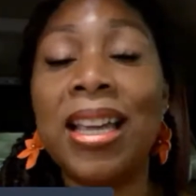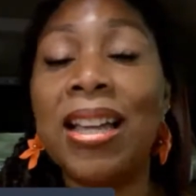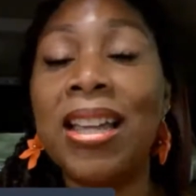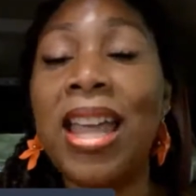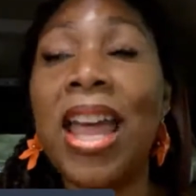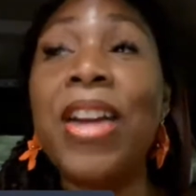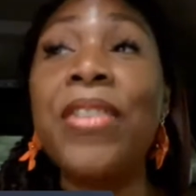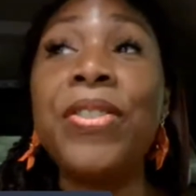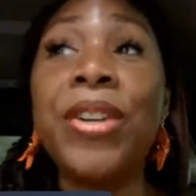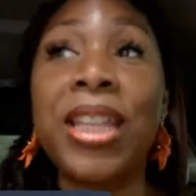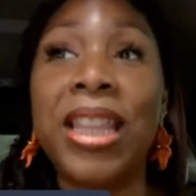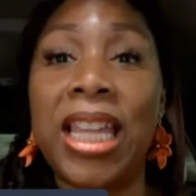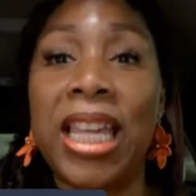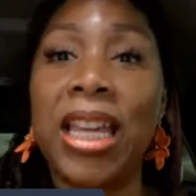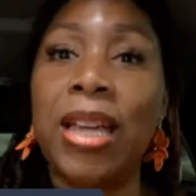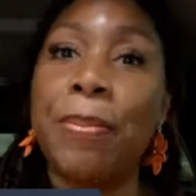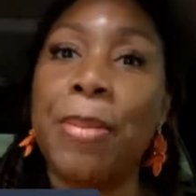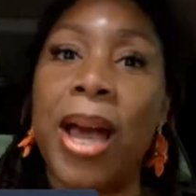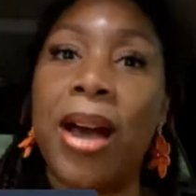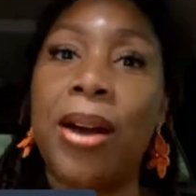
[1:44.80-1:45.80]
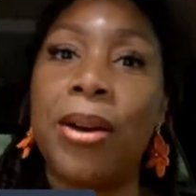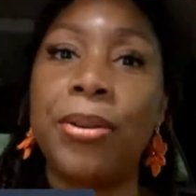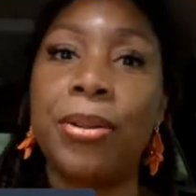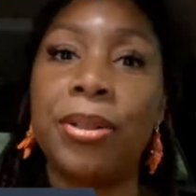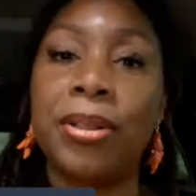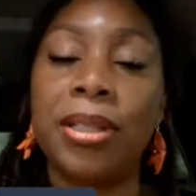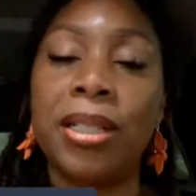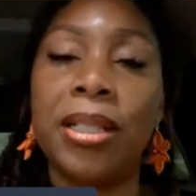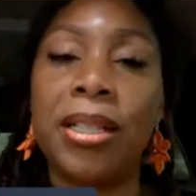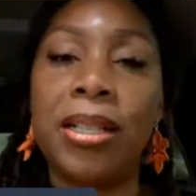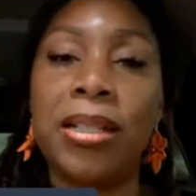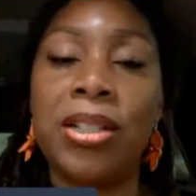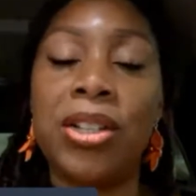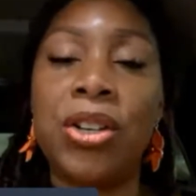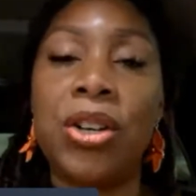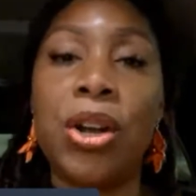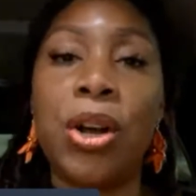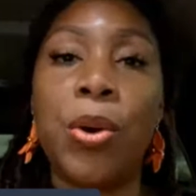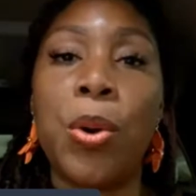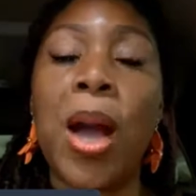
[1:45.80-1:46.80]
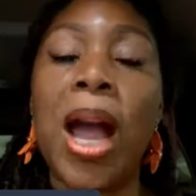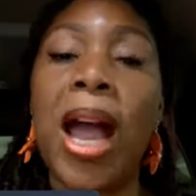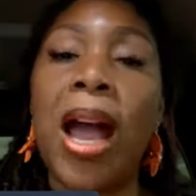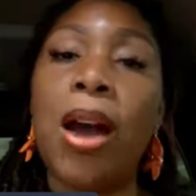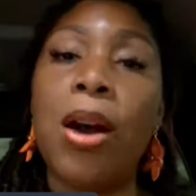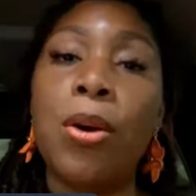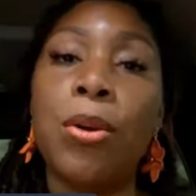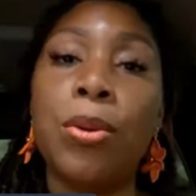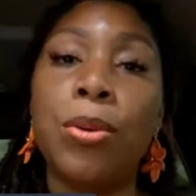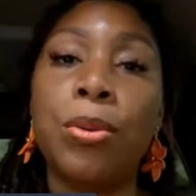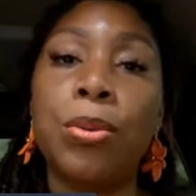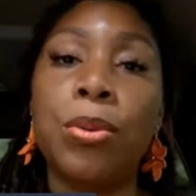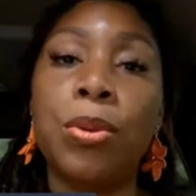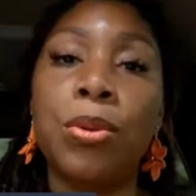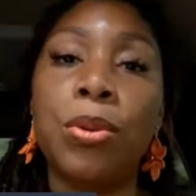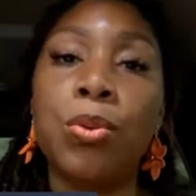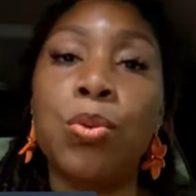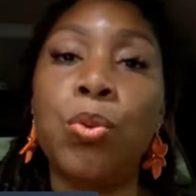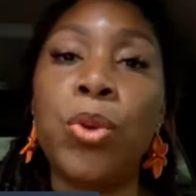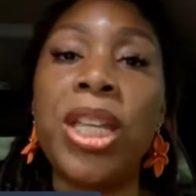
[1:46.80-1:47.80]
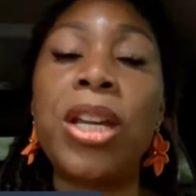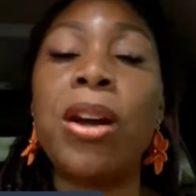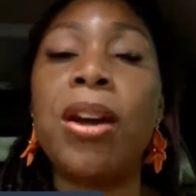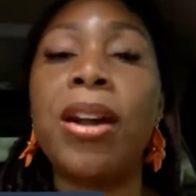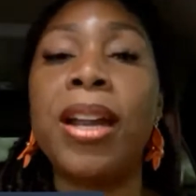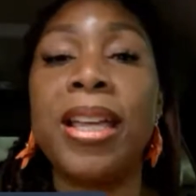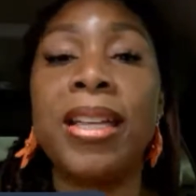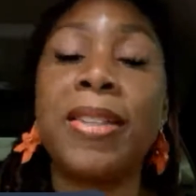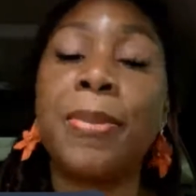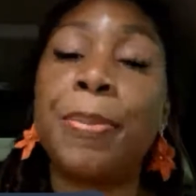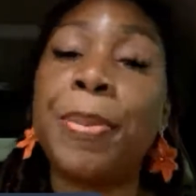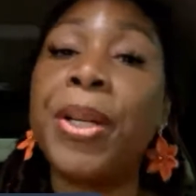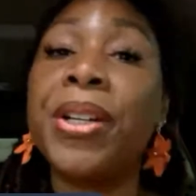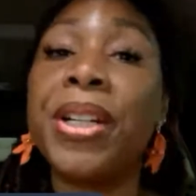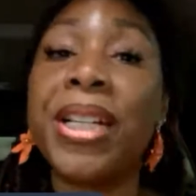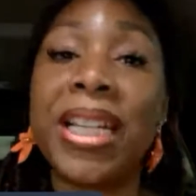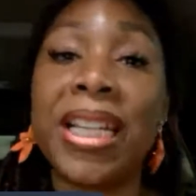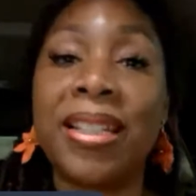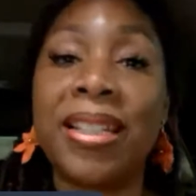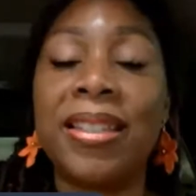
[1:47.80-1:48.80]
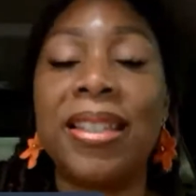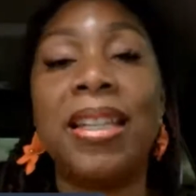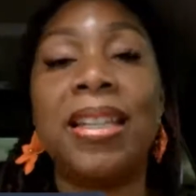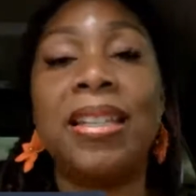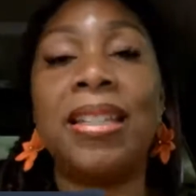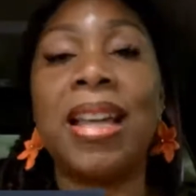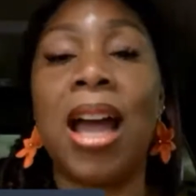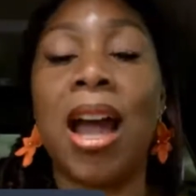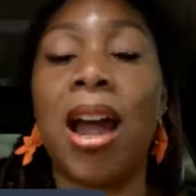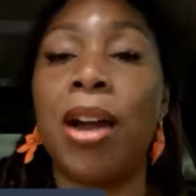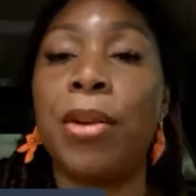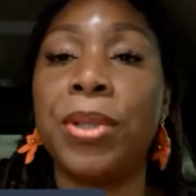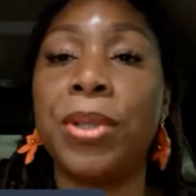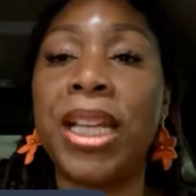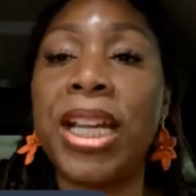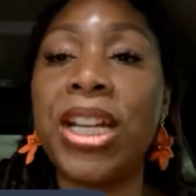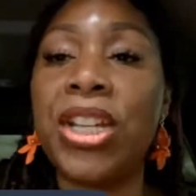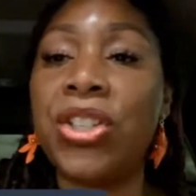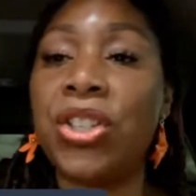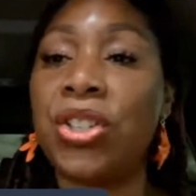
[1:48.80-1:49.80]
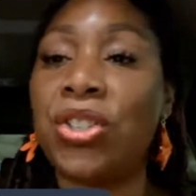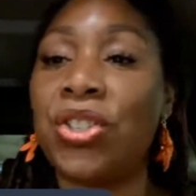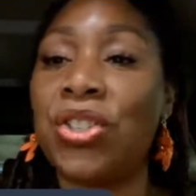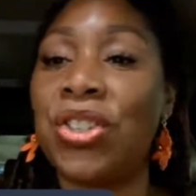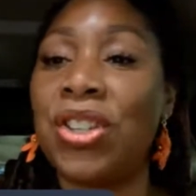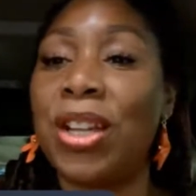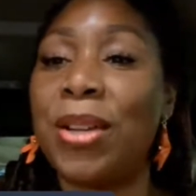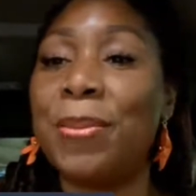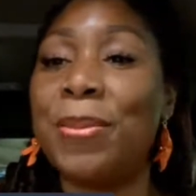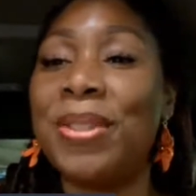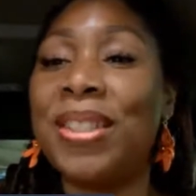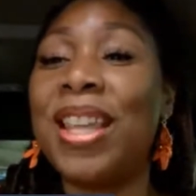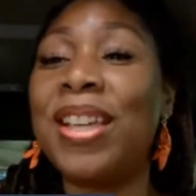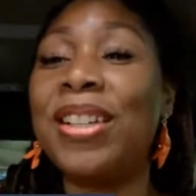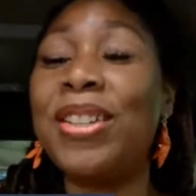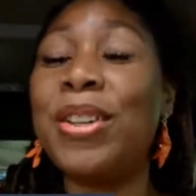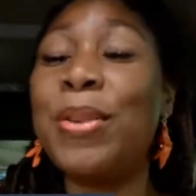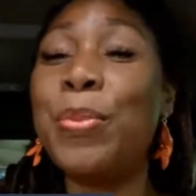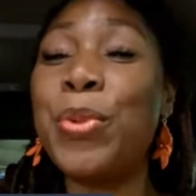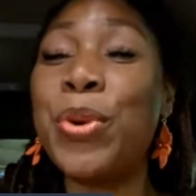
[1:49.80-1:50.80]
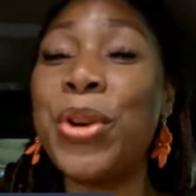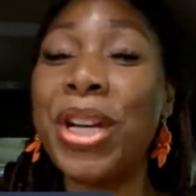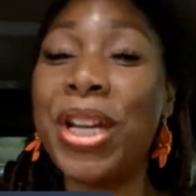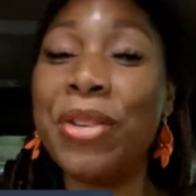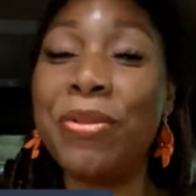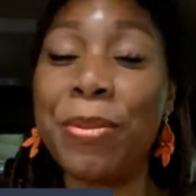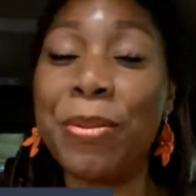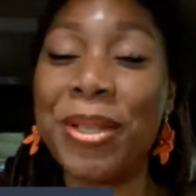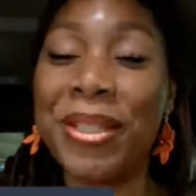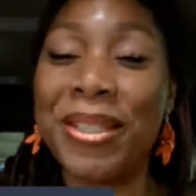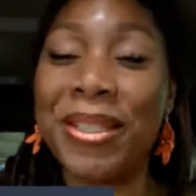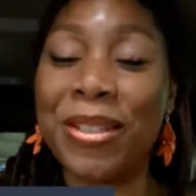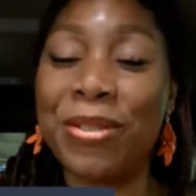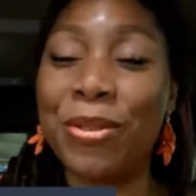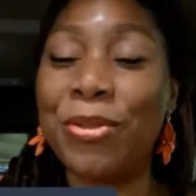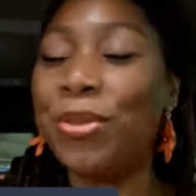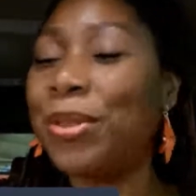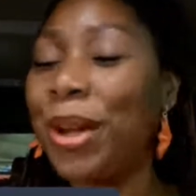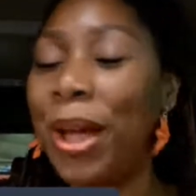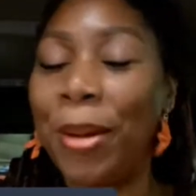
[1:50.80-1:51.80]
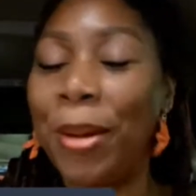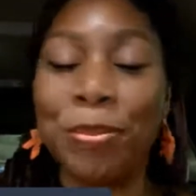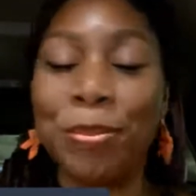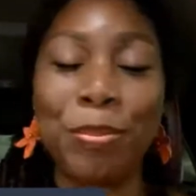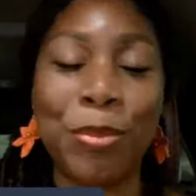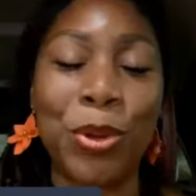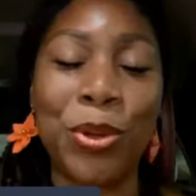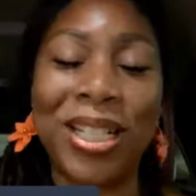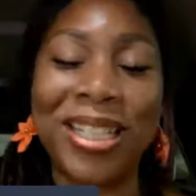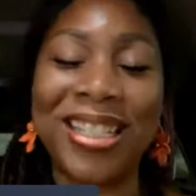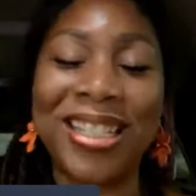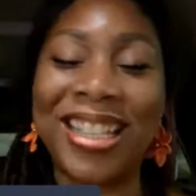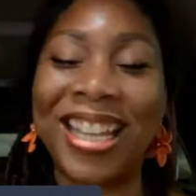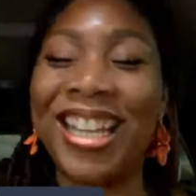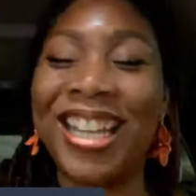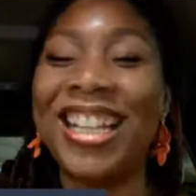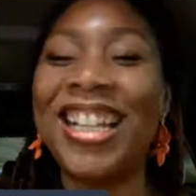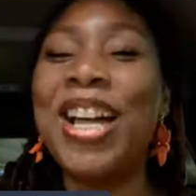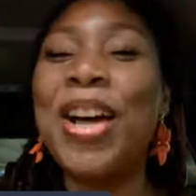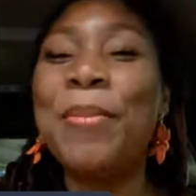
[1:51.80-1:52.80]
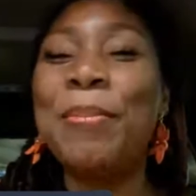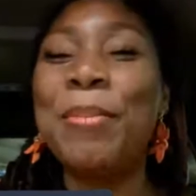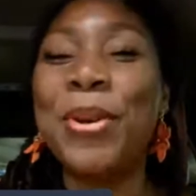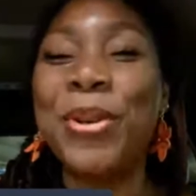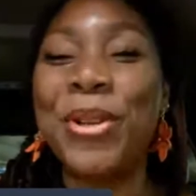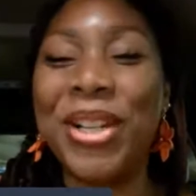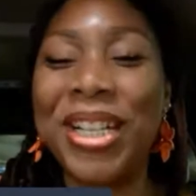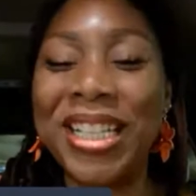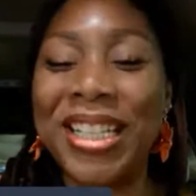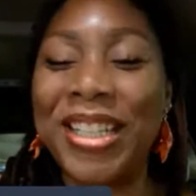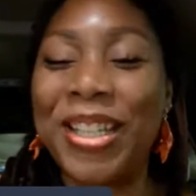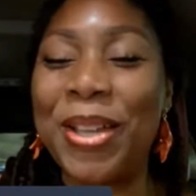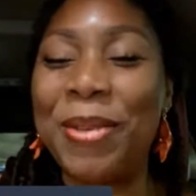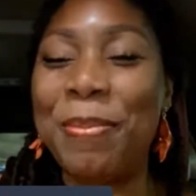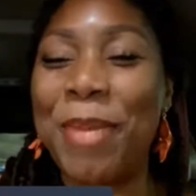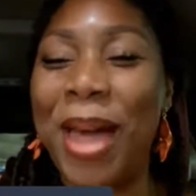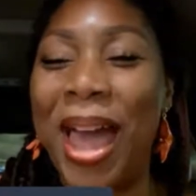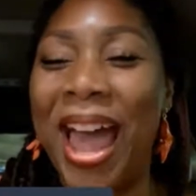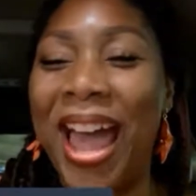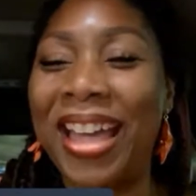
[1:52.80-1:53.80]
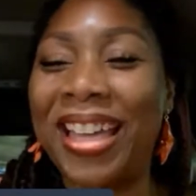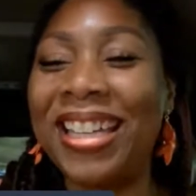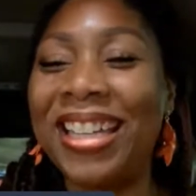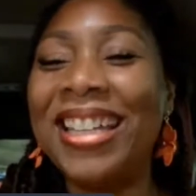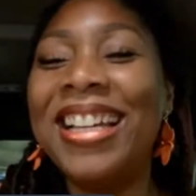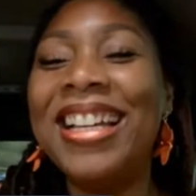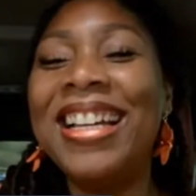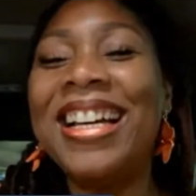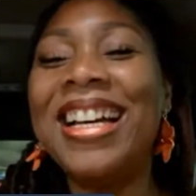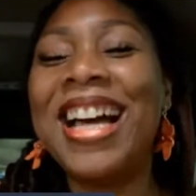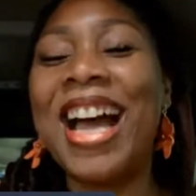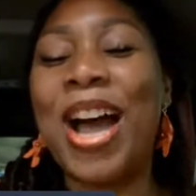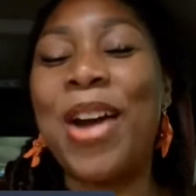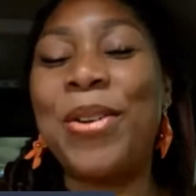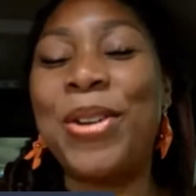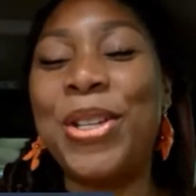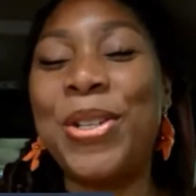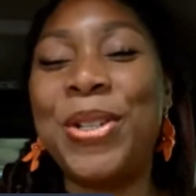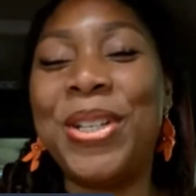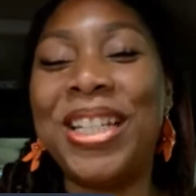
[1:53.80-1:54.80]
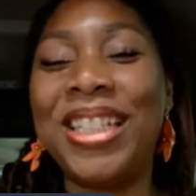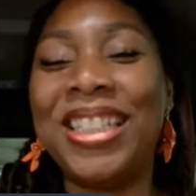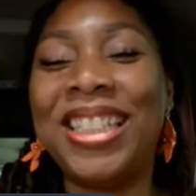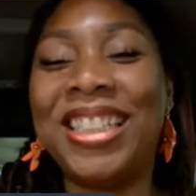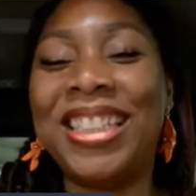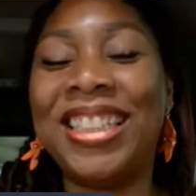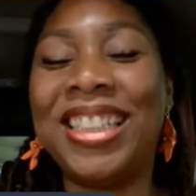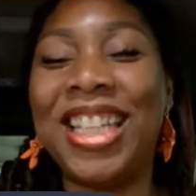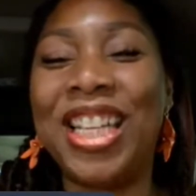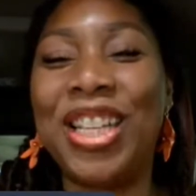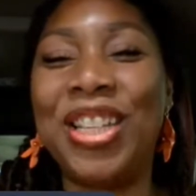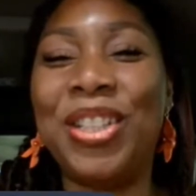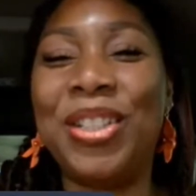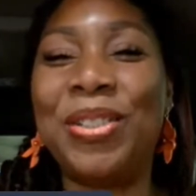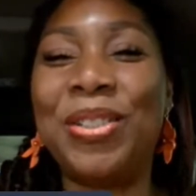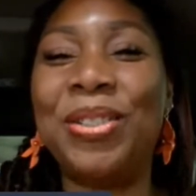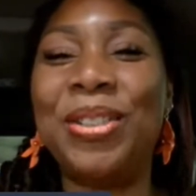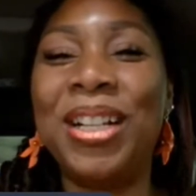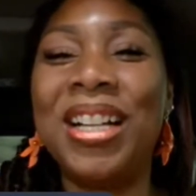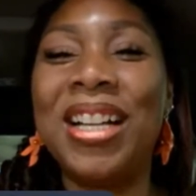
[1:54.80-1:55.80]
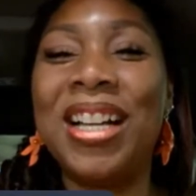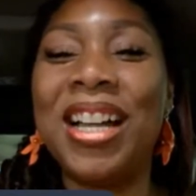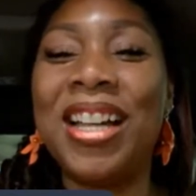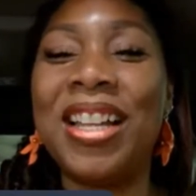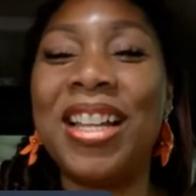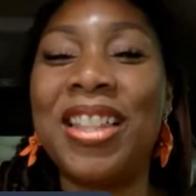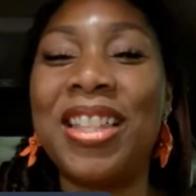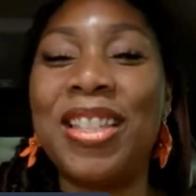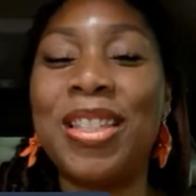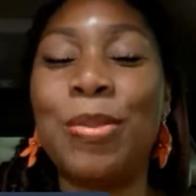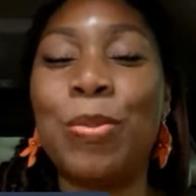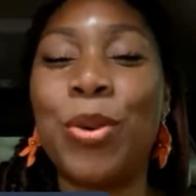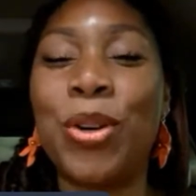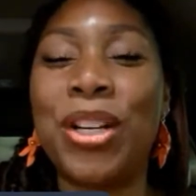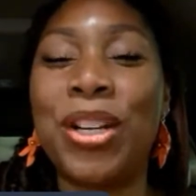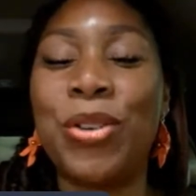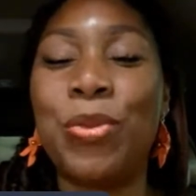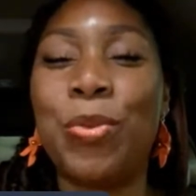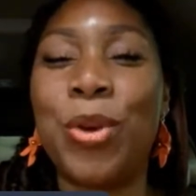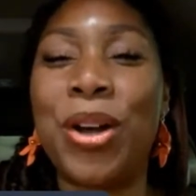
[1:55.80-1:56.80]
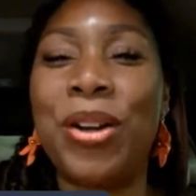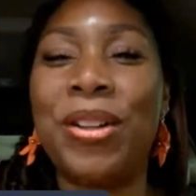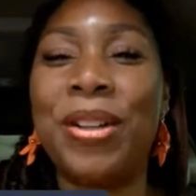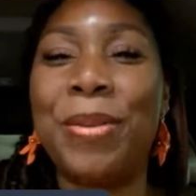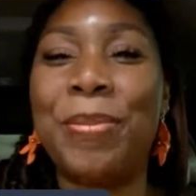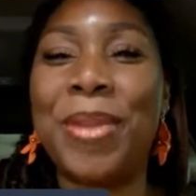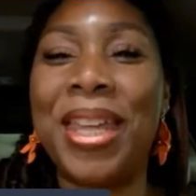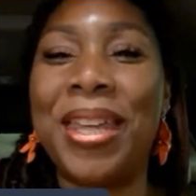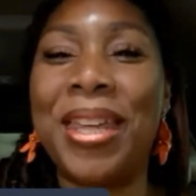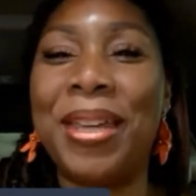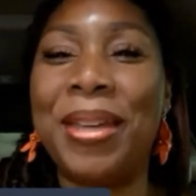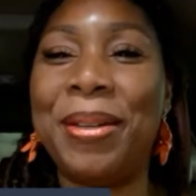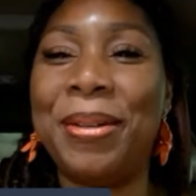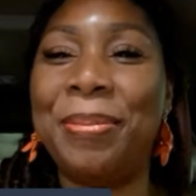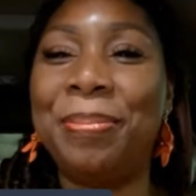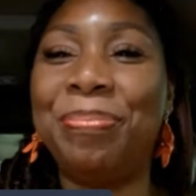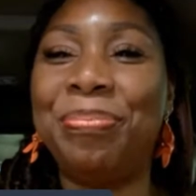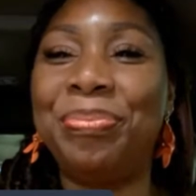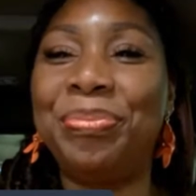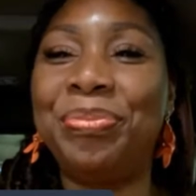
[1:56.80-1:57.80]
everything about, how we are experiencing our relationships. Good morning, Marissa. Marissa Mack. How are you? Good to see you this morning. Welcome in.